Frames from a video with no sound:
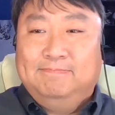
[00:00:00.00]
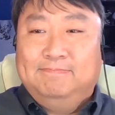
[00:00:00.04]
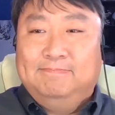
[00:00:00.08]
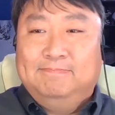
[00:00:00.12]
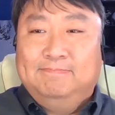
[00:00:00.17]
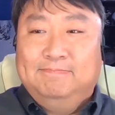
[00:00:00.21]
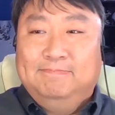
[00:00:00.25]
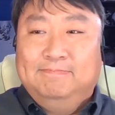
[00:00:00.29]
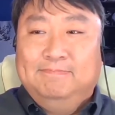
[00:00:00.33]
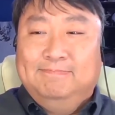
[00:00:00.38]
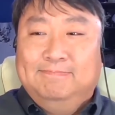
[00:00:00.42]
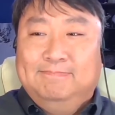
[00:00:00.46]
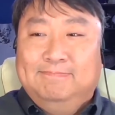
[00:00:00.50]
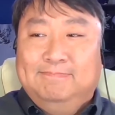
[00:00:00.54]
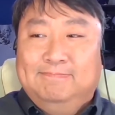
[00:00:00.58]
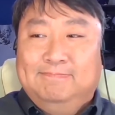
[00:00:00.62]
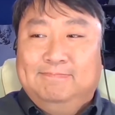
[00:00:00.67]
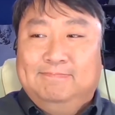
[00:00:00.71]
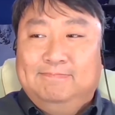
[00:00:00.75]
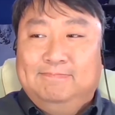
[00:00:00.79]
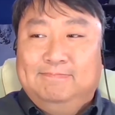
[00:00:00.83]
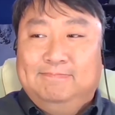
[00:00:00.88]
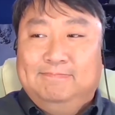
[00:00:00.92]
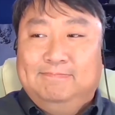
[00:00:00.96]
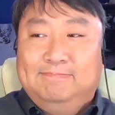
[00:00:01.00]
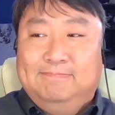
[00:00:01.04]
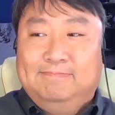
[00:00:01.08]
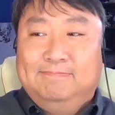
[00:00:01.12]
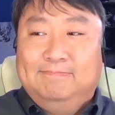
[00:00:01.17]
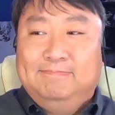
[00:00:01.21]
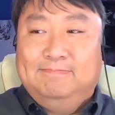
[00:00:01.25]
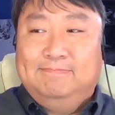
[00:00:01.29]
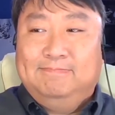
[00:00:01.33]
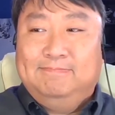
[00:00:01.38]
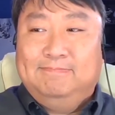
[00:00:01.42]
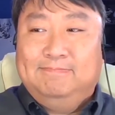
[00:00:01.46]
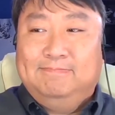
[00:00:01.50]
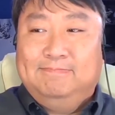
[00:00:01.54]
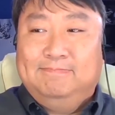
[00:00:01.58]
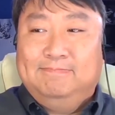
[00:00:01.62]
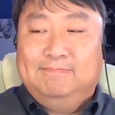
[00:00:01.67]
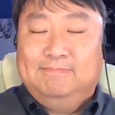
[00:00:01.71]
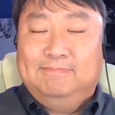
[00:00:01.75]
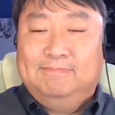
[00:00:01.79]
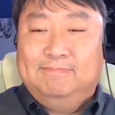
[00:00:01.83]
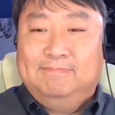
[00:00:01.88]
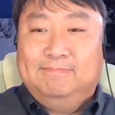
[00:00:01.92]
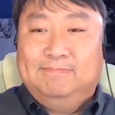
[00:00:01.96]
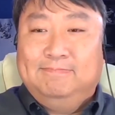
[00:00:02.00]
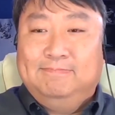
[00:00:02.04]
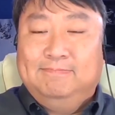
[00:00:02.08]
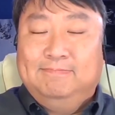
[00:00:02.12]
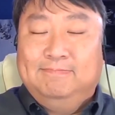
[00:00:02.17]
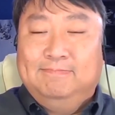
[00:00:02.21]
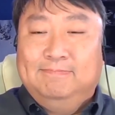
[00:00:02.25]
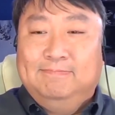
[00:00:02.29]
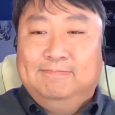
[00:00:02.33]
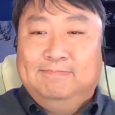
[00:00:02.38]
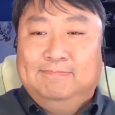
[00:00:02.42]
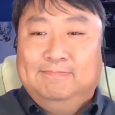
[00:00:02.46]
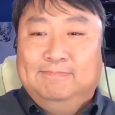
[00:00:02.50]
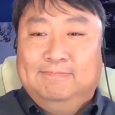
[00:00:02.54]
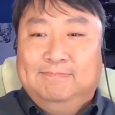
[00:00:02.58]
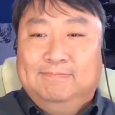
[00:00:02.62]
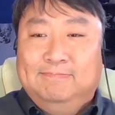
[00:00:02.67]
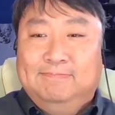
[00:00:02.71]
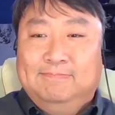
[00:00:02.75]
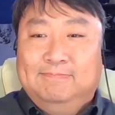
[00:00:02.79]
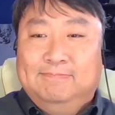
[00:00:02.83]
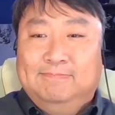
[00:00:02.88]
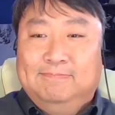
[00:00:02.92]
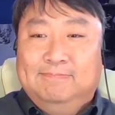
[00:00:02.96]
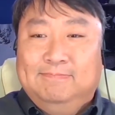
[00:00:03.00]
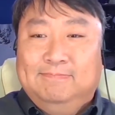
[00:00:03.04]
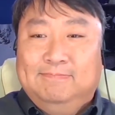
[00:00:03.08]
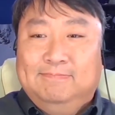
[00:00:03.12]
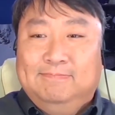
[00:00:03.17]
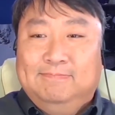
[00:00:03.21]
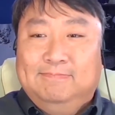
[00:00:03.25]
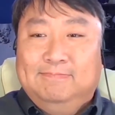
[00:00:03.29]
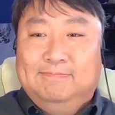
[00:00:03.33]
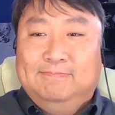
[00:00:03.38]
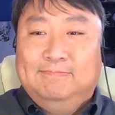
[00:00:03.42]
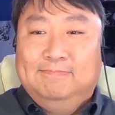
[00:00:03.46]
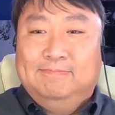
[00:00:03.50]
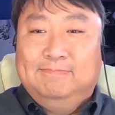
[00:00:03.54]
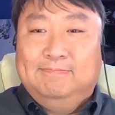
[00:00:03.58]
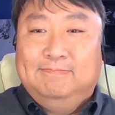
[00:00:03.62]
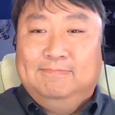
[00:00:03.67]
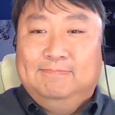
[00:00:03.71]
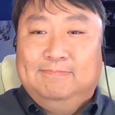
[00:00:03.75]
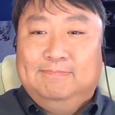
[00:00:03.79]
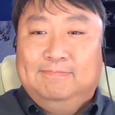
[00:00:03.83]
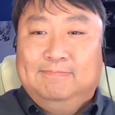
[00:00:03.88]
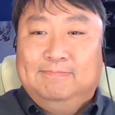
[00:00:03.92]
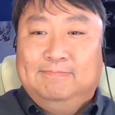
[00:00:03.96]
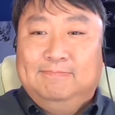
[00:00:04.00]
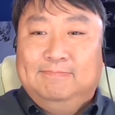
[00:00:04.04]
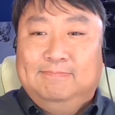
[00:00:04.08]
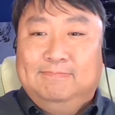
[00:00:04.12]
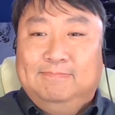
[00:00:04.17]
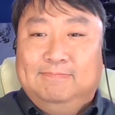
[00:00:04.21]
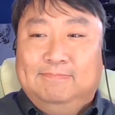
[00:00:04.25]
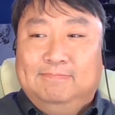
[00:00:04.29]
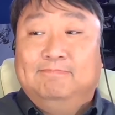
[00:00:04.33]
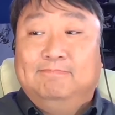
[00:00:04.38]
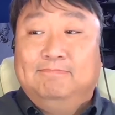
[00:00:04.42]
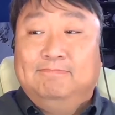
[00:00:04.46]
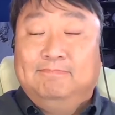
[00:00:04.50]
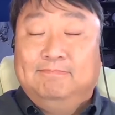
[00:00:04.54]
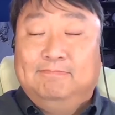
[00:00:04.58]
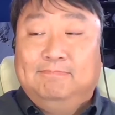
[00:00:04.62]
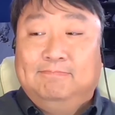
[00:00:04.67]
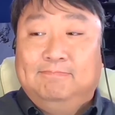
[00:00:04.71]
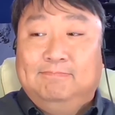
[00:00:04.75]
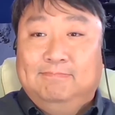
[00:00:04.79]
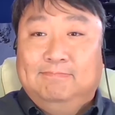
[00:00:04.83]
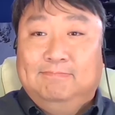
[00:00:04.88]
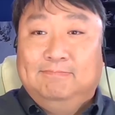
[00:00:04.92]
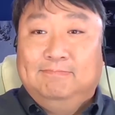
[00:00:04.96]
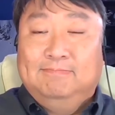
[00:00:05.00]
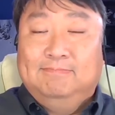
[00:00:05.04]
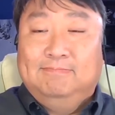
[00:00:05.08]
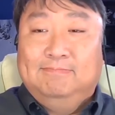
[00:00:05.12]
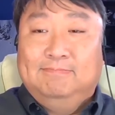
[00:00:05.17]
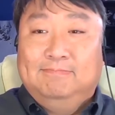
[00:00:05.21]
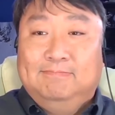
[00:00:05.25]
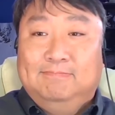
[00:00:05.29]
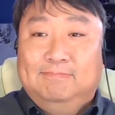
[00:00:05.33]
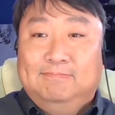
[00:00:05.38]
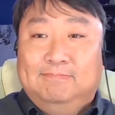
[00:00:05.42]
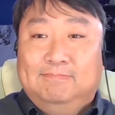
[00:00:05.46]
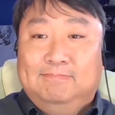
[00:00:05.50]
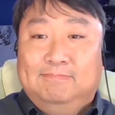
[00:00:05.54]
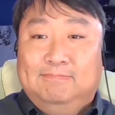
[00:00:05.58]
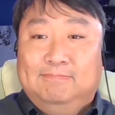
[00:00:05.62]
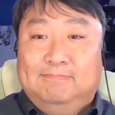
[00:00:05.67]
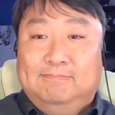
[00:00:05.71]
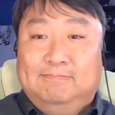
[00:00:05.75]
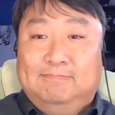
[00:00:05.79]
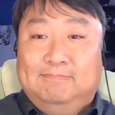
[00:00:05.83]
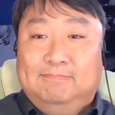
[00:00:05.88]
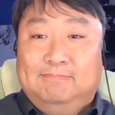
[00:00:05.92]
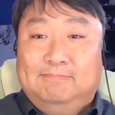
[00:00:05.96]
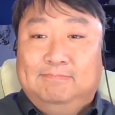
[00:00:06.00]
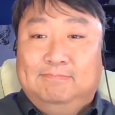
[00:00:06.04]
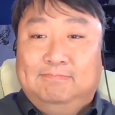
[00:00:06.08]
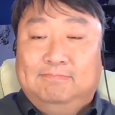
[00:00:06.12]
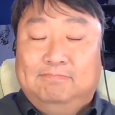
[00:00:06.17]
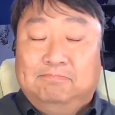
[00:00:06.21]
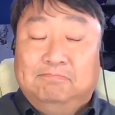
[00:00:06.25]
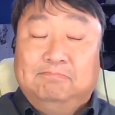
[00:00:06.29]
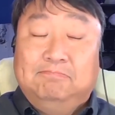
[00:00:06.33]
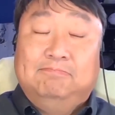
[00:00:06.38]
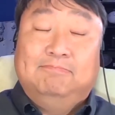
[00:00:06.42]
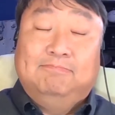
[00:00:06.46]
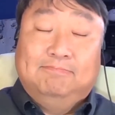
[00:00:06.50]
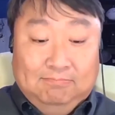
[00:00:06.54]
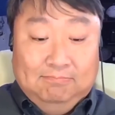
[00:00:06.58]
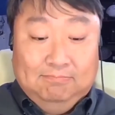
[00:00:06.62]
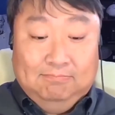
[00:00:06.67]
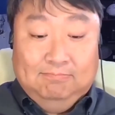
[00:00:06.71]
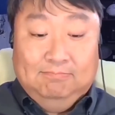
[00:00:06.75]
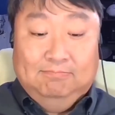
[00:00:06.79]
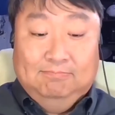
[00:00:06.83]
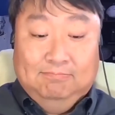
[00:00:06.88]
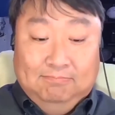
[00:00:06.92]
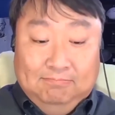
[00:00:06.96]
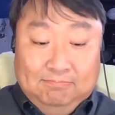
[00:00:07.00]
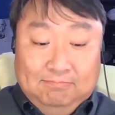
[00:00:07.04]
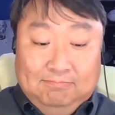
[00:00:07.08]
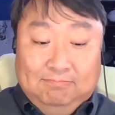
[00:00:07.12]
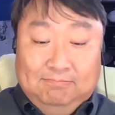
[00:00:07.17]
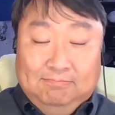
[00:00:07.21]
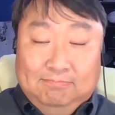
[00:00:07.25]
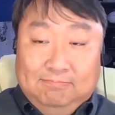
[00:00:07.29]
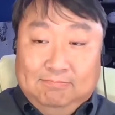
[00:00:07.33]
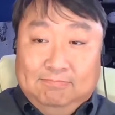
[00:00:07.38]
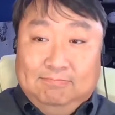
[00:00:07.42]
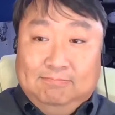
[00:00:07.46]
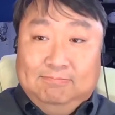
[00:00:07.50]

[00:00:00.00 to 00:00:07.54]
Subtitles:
(silent)